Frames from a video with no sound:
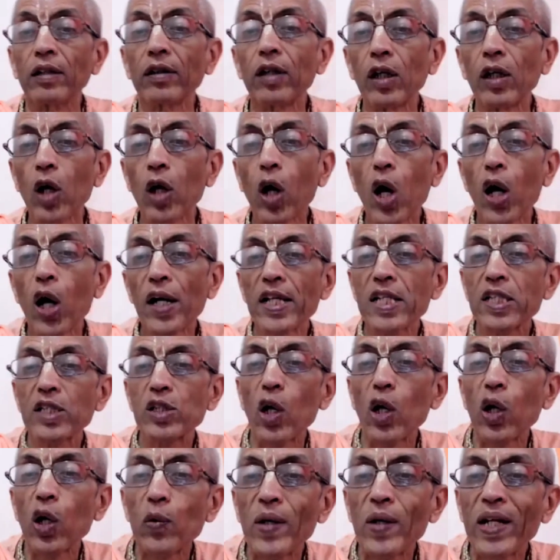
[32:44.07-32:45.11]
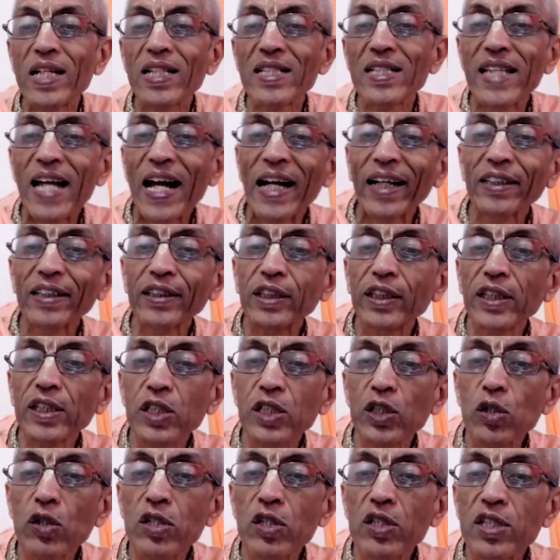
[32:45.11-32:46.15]
The Lord is always
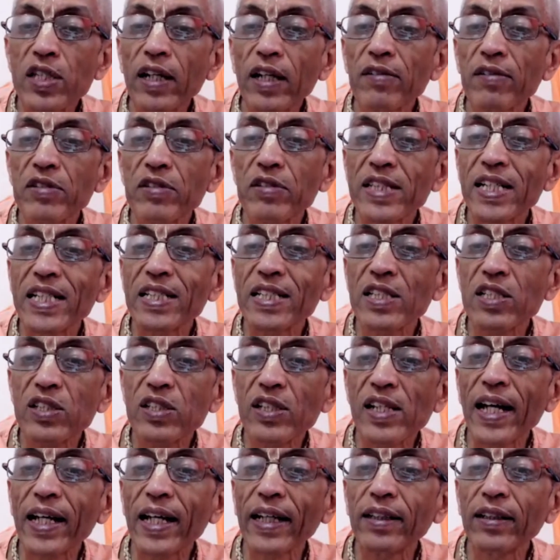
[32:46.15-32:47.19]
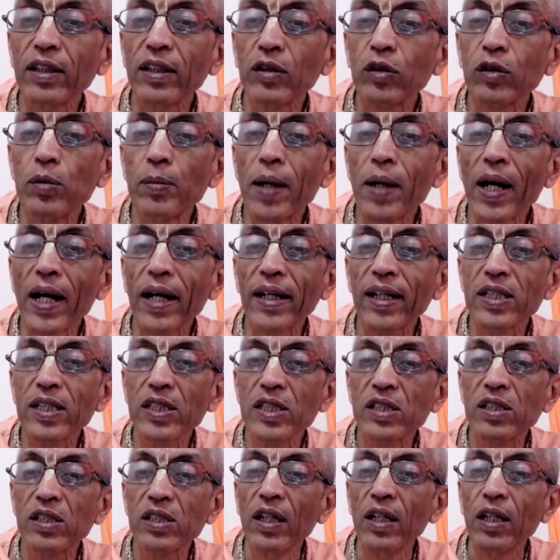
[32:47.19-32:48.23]
anxious to serve sages like the
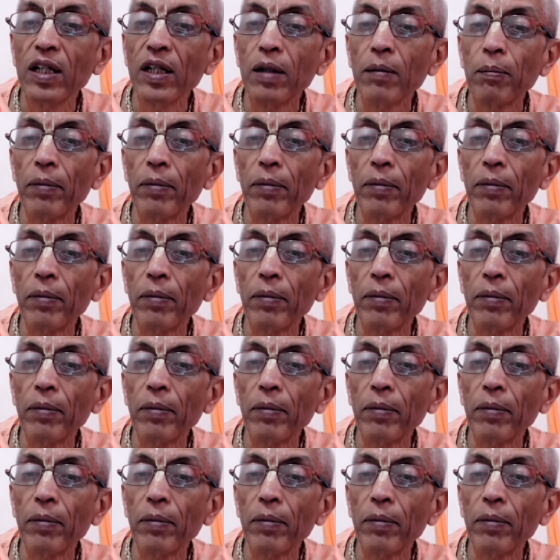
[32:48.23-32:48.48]
Kumaras,